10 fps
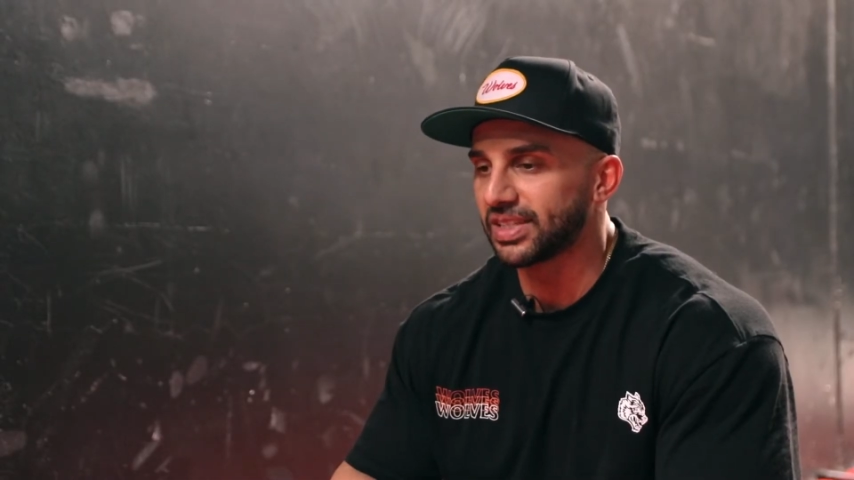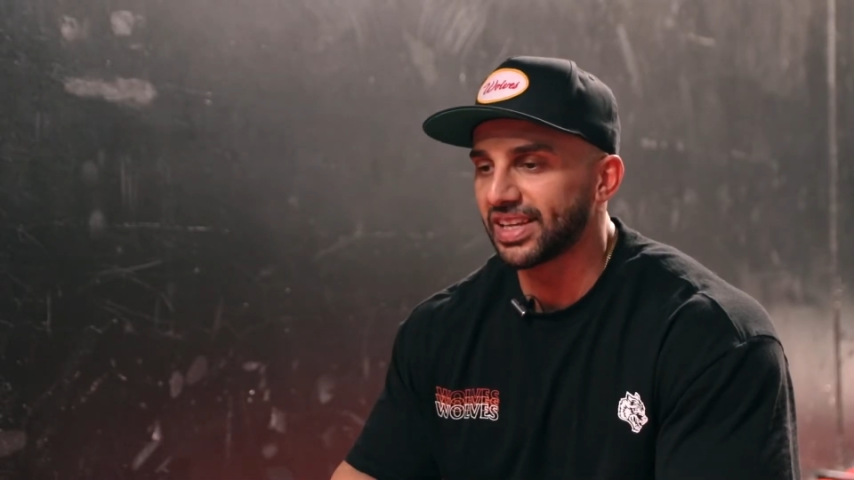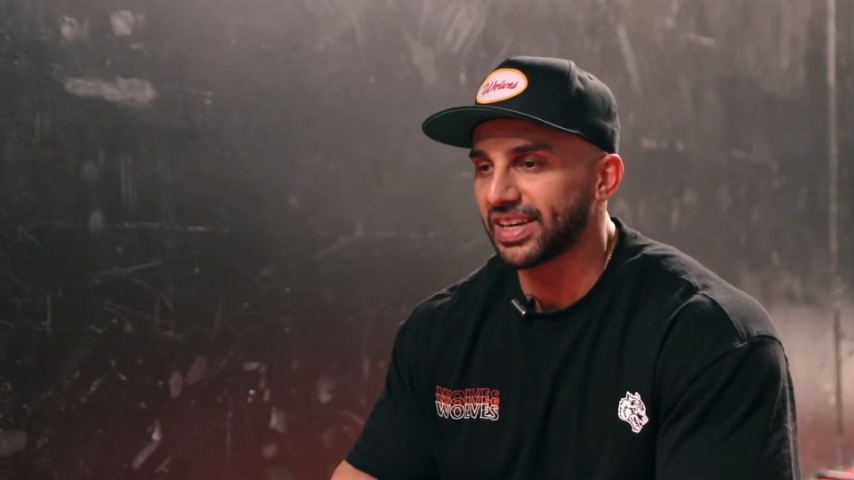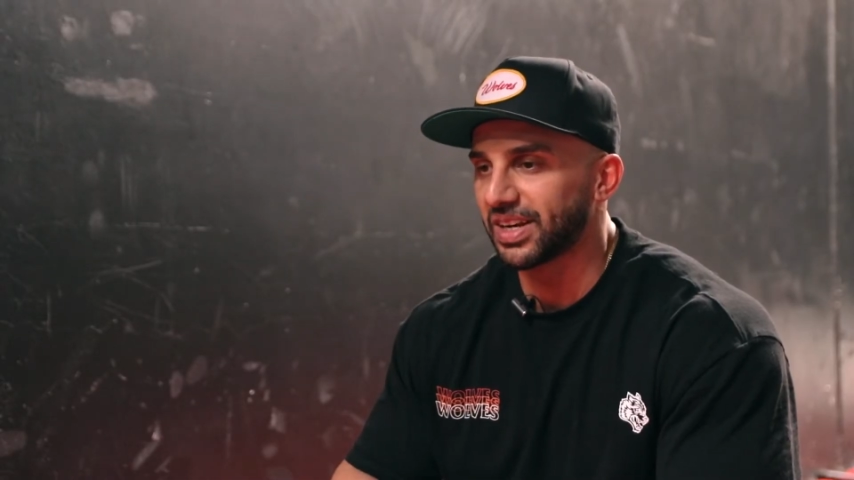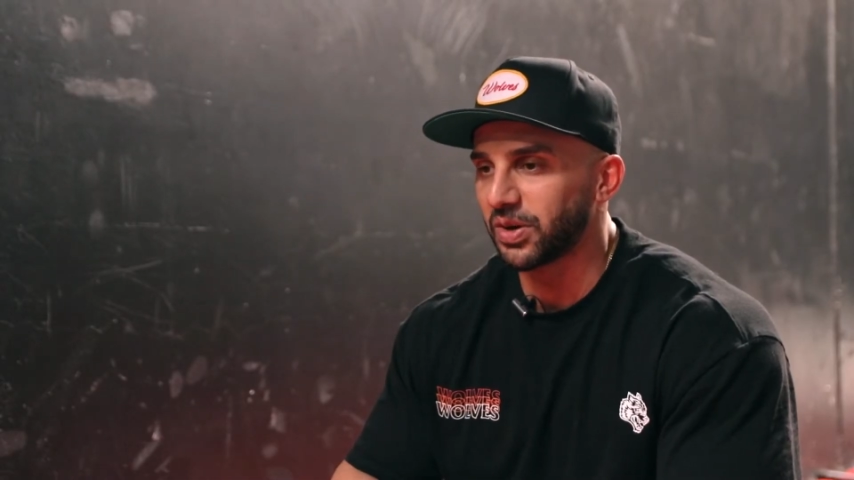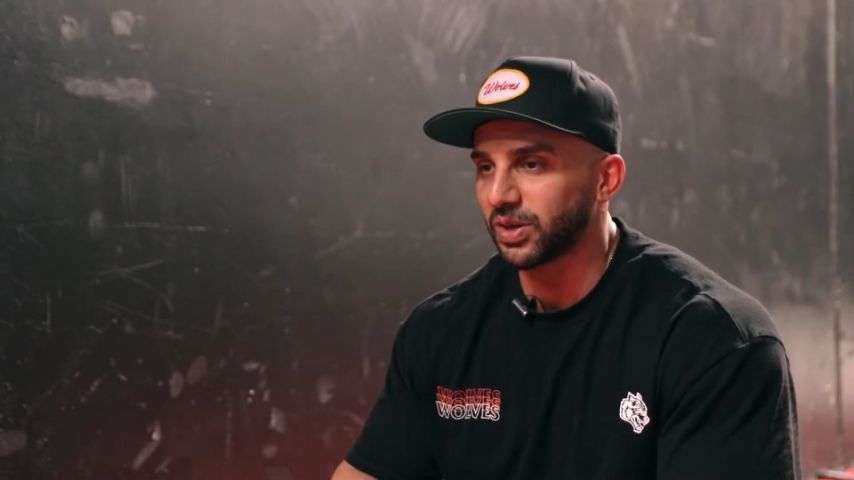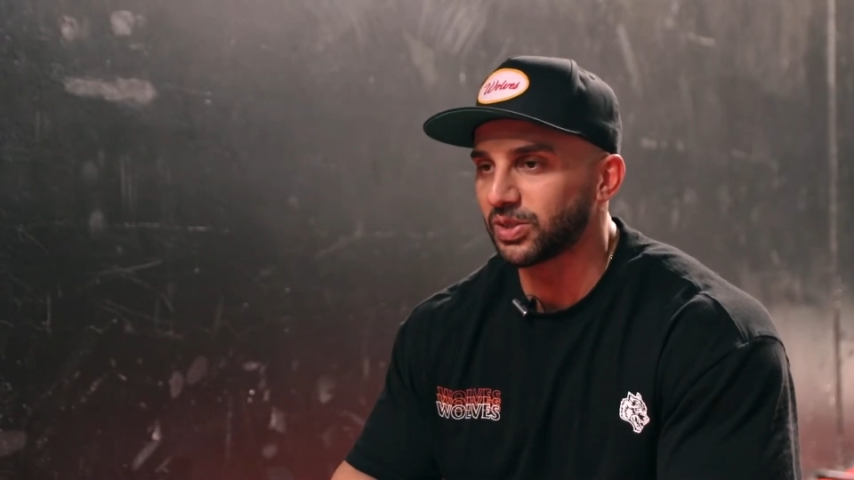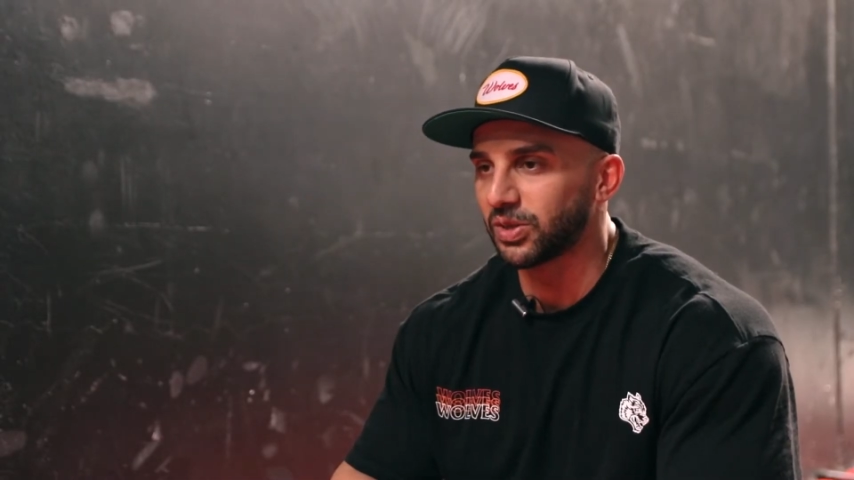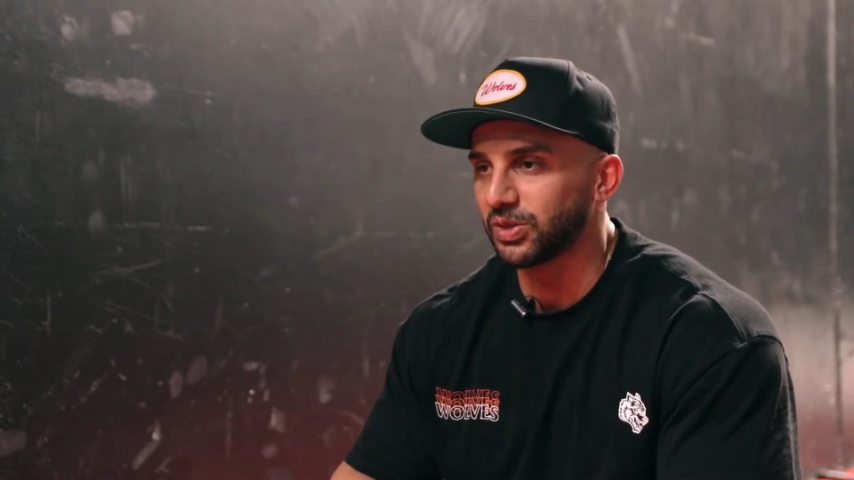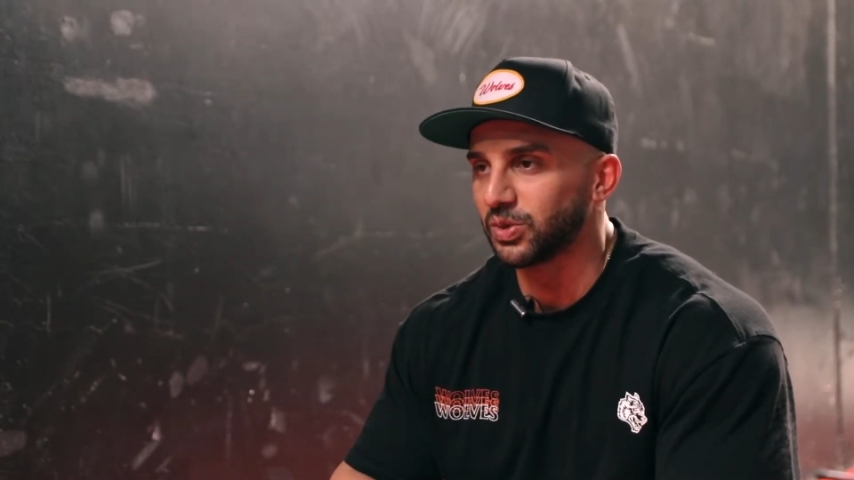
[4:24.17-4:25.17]
in, knocked
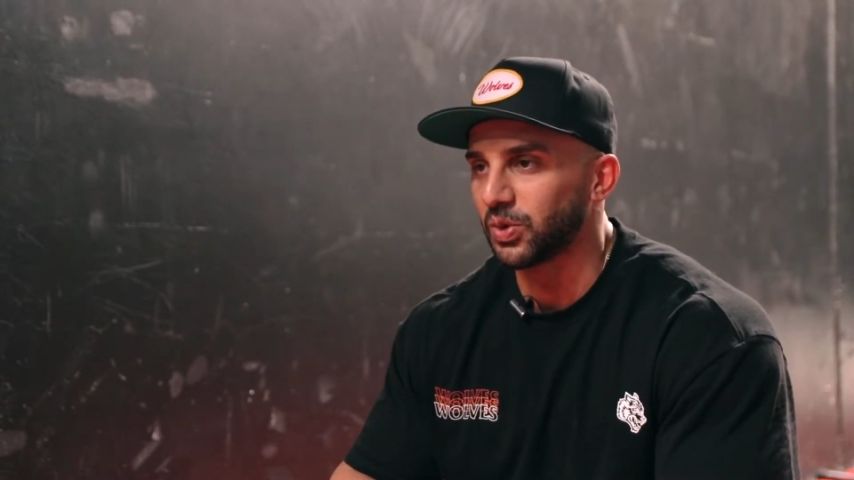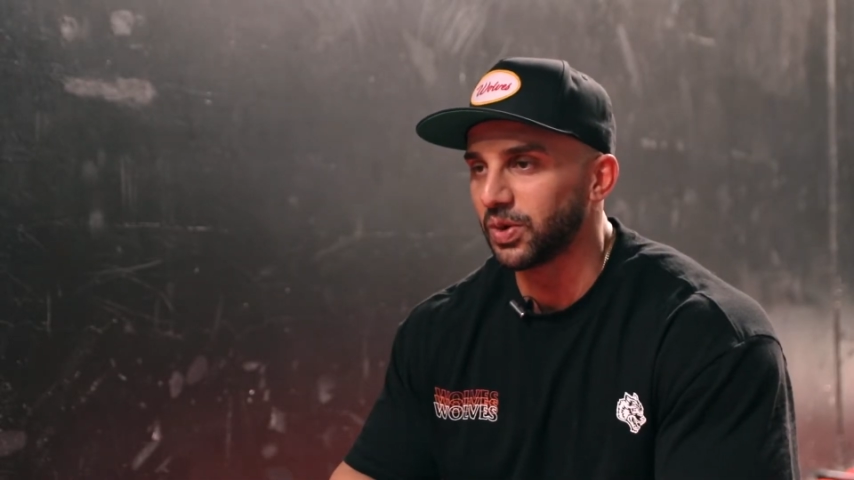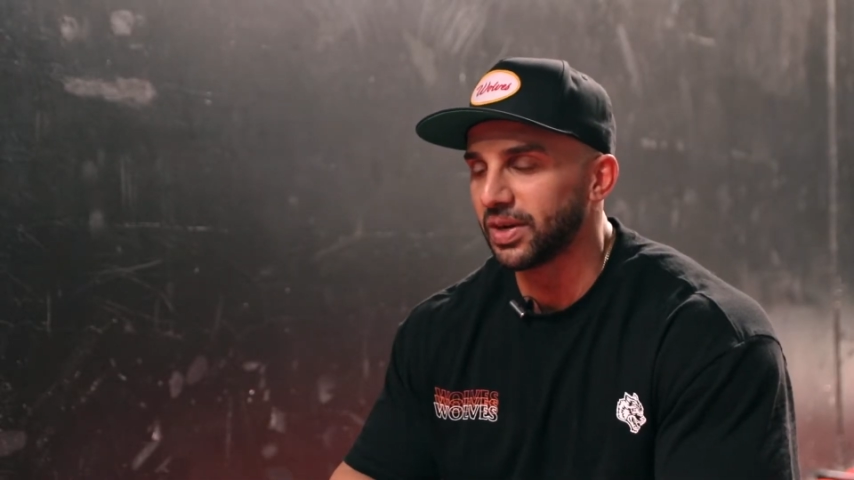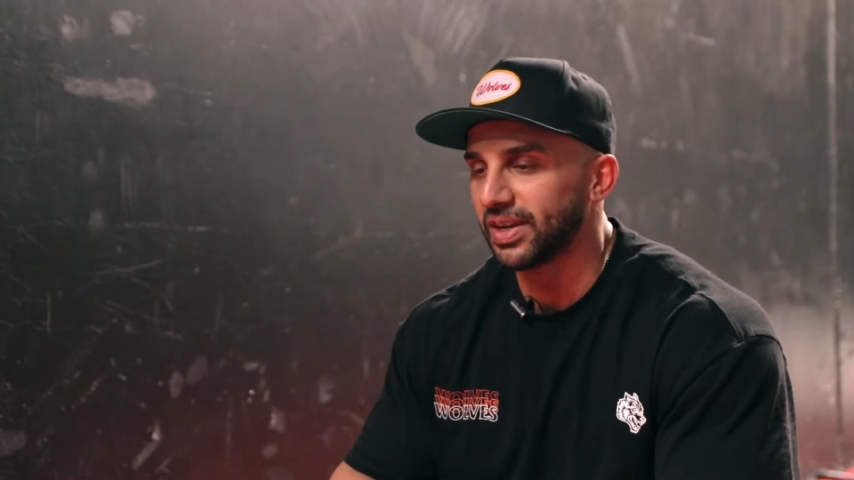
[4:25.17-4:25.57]
on the door,